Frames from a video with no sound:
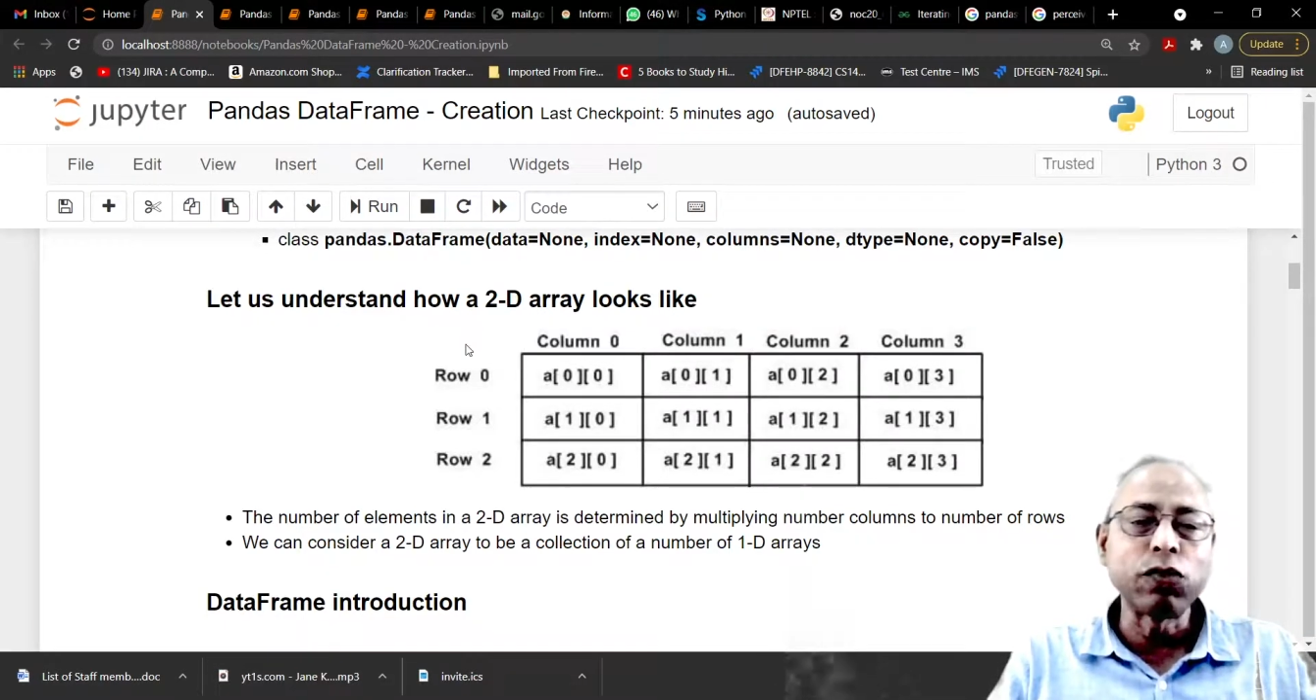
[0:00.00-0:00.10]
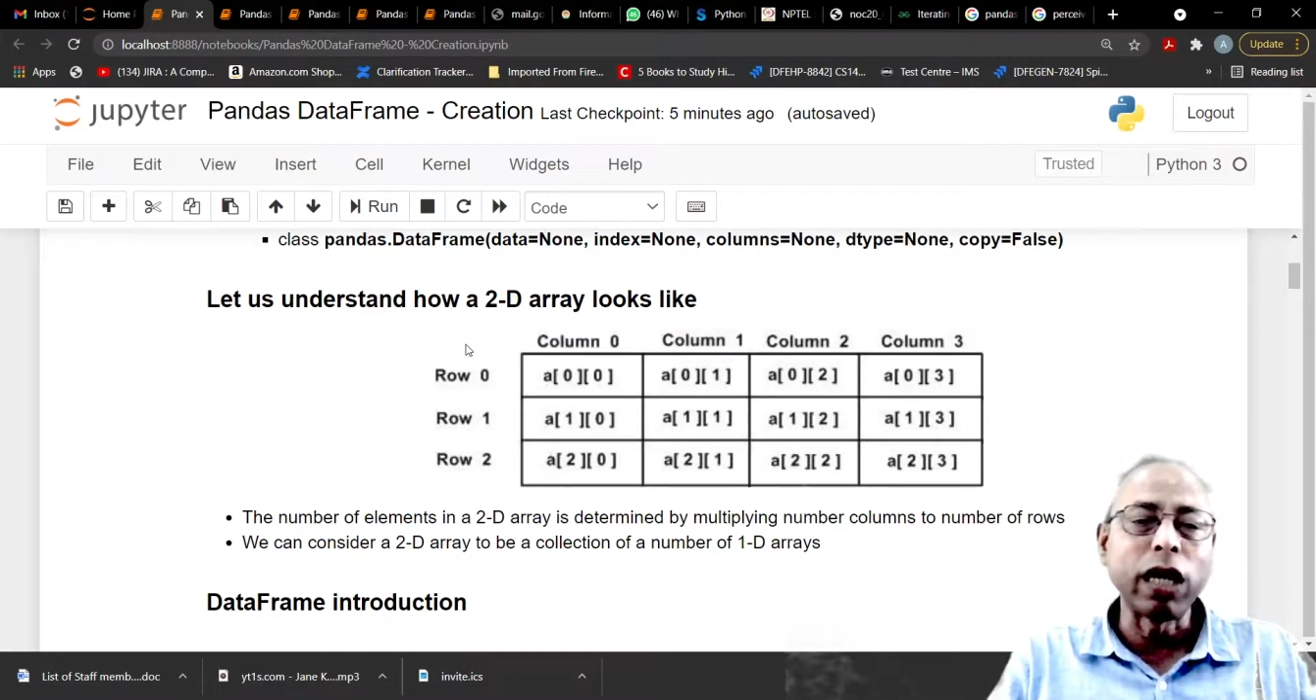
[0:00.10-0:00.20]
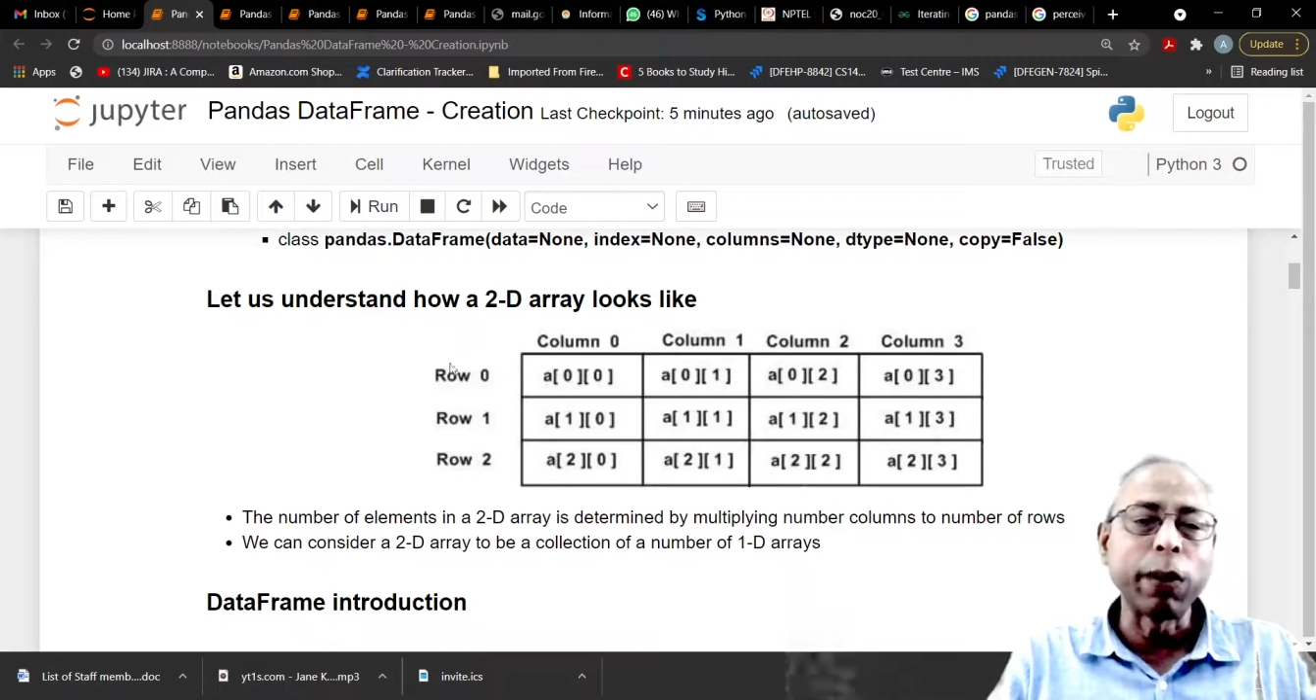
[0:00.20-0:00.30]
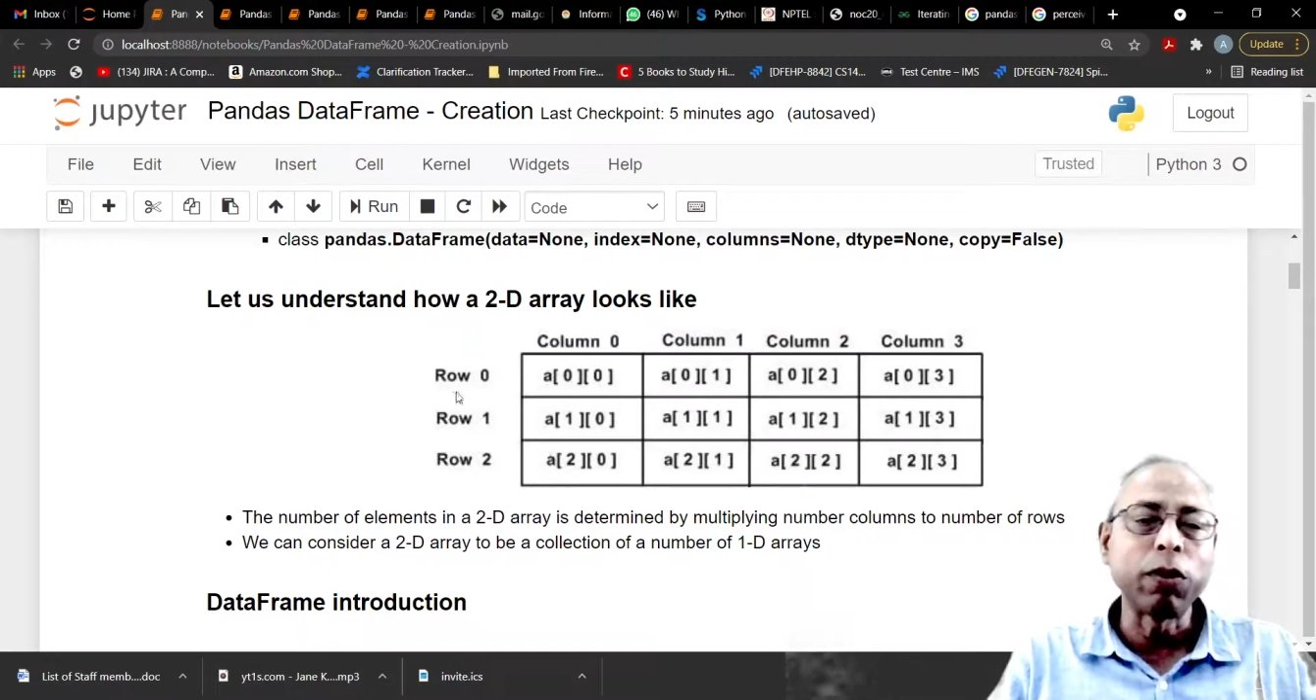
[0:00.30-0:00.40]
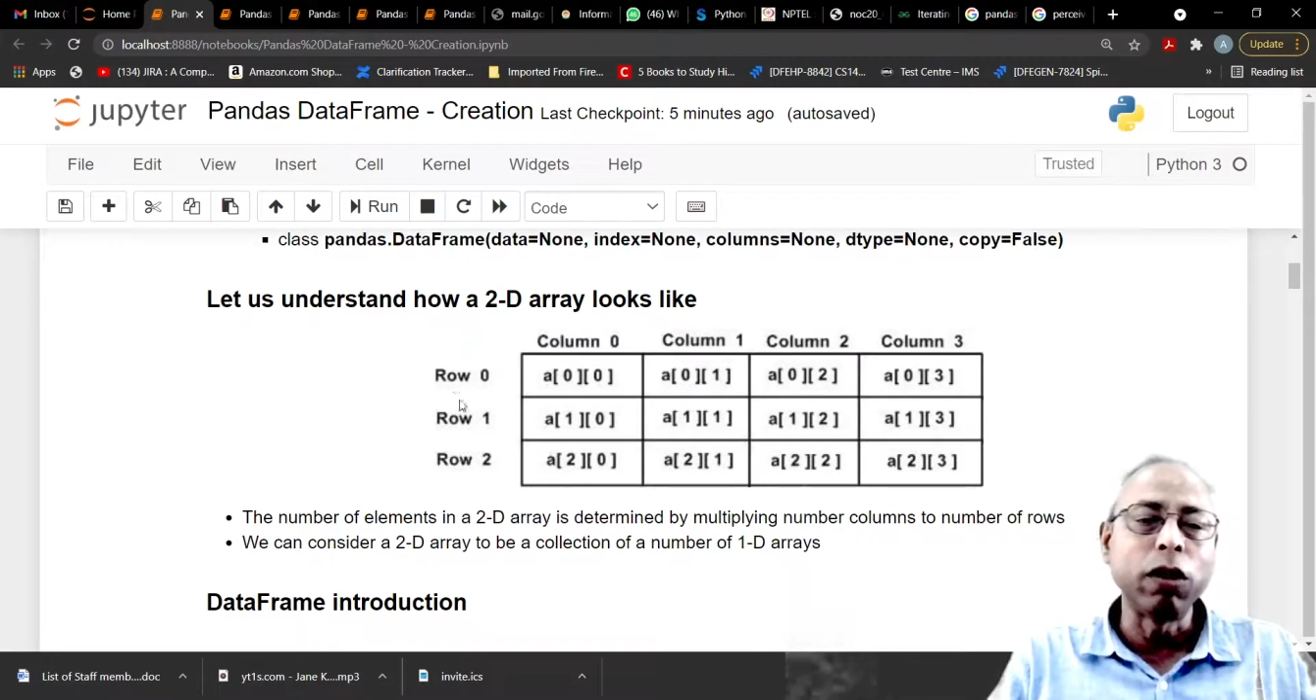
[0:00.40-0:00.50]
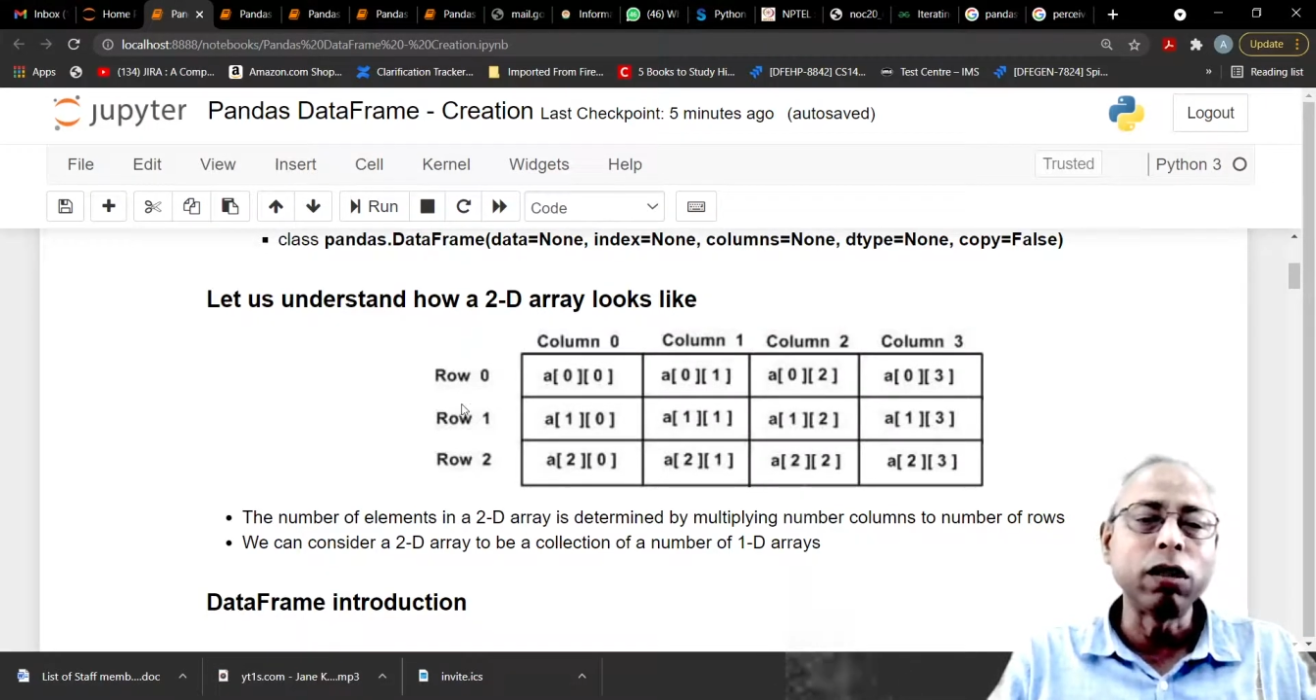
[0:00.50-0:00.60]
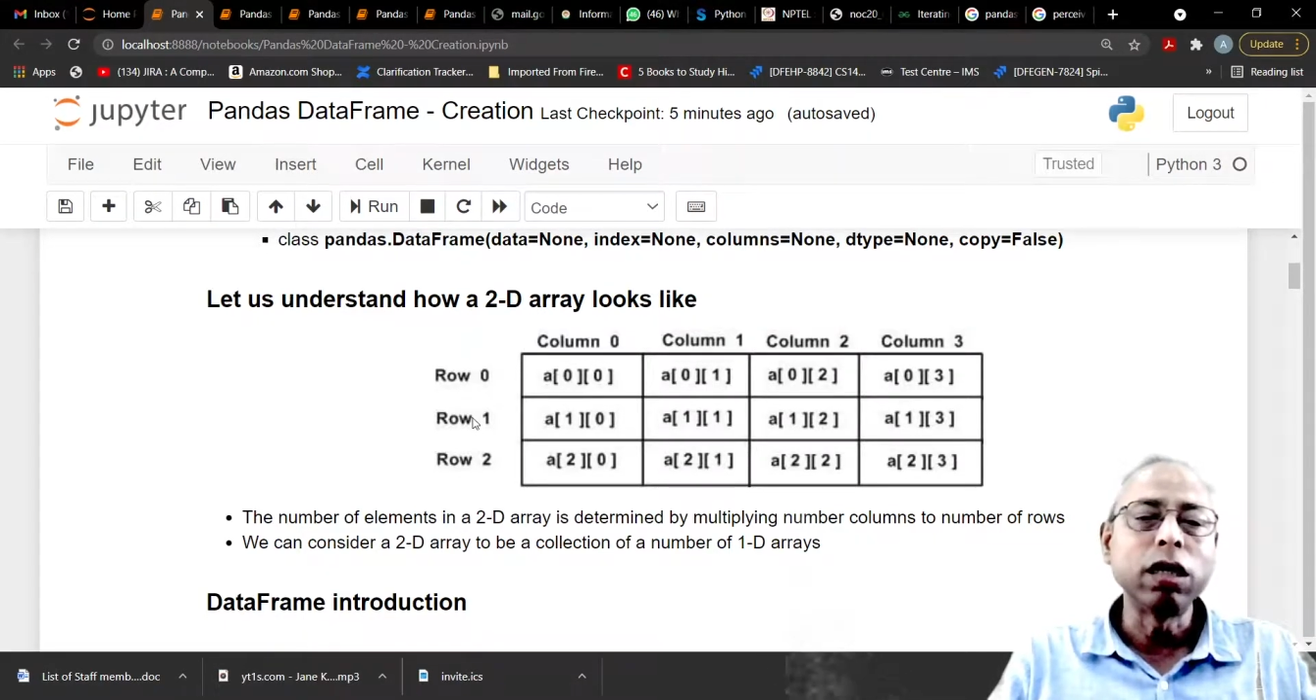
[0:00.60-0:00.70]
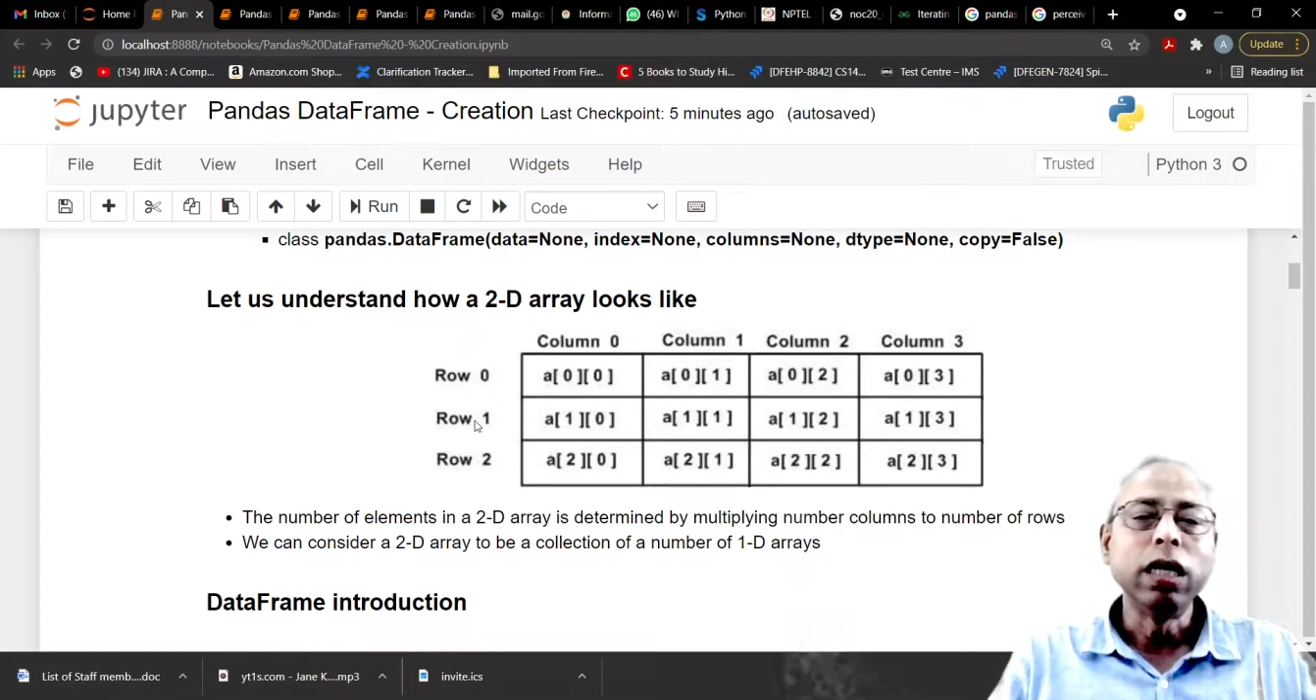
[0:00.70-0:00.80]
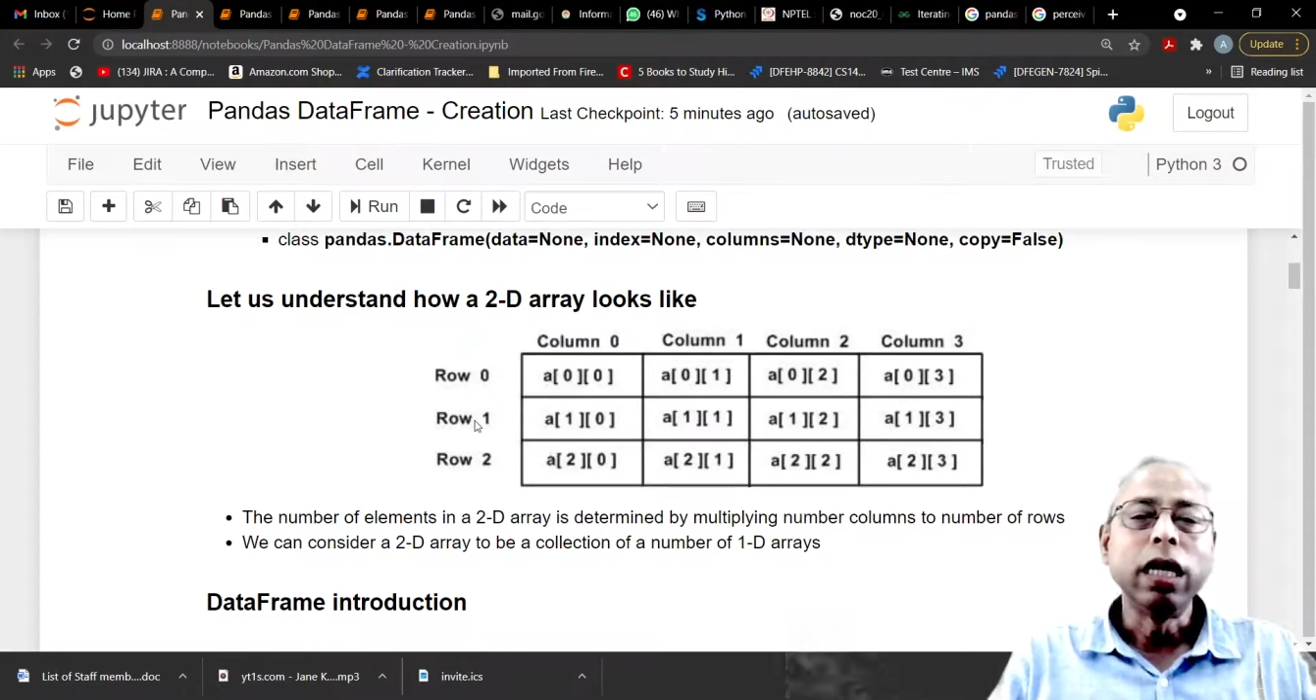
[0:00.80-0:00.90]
we have got